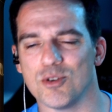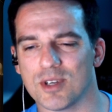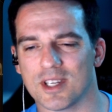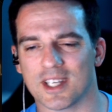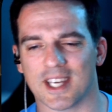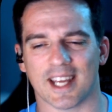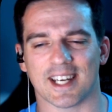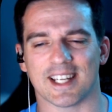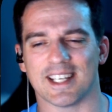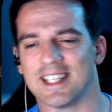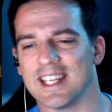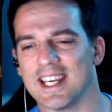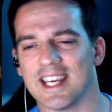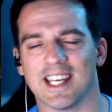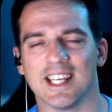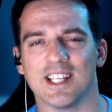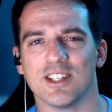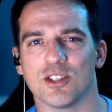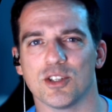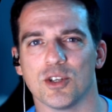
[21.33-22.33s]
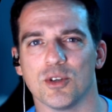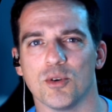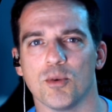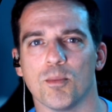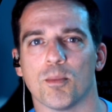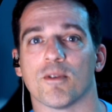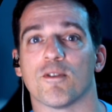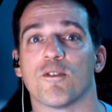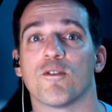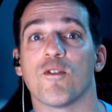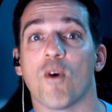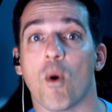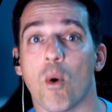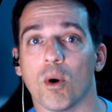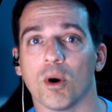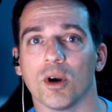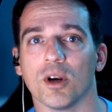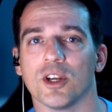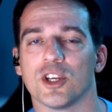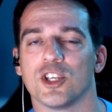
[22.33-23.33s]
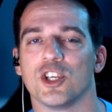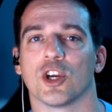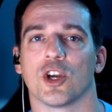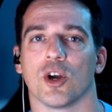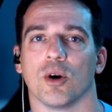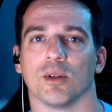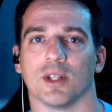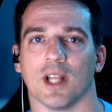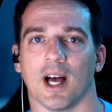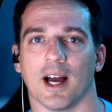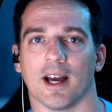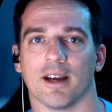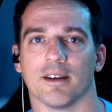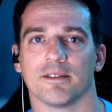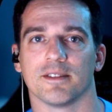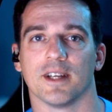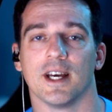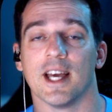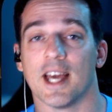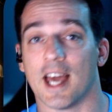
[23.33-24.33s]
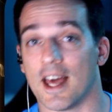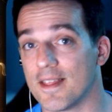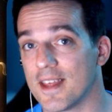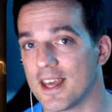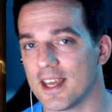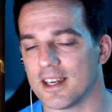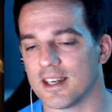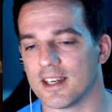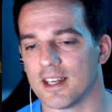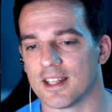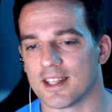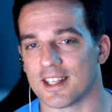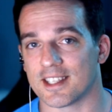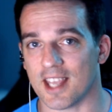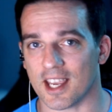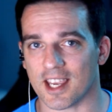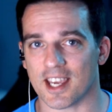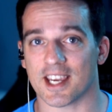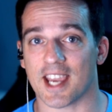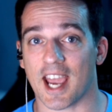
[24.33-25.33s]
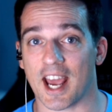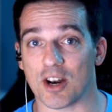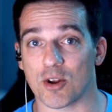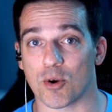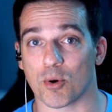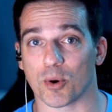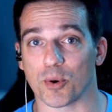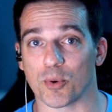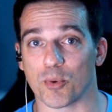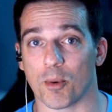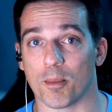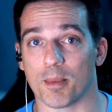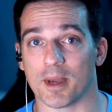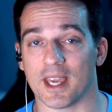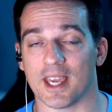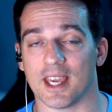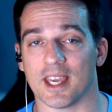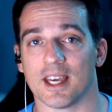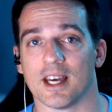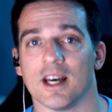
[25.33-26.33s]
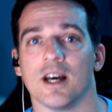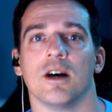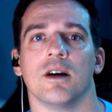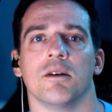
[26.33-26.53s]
you can kind of dig into before you go live. And then the second category will be